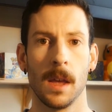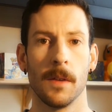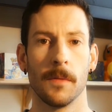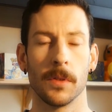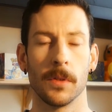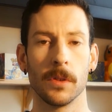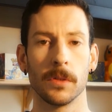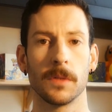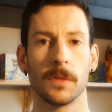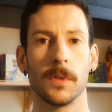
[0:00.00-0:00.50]

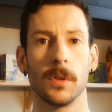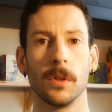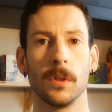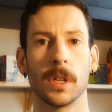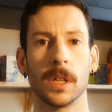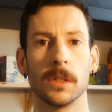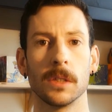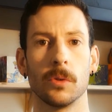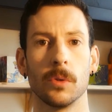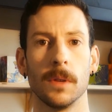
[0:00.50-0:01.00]
For those of you
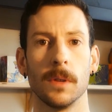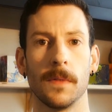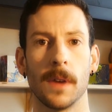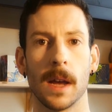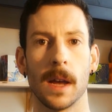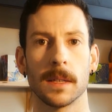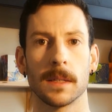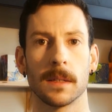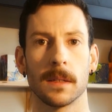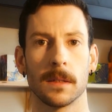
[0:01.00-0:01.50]
looking to
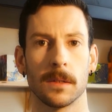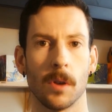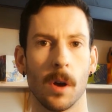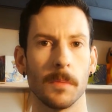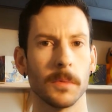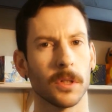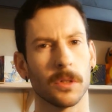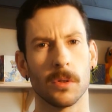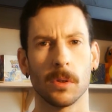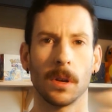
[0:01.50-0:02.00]
invest, so
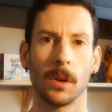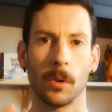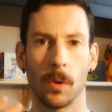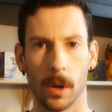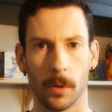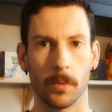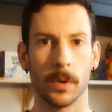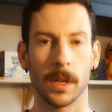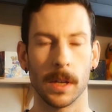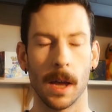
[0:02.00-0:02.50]
I'm just doing a
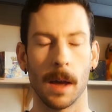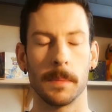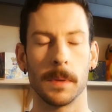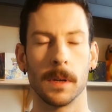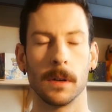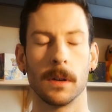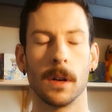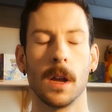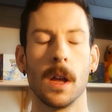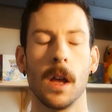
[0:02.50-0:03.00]
quick recap
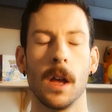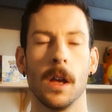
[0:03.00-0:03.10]
here.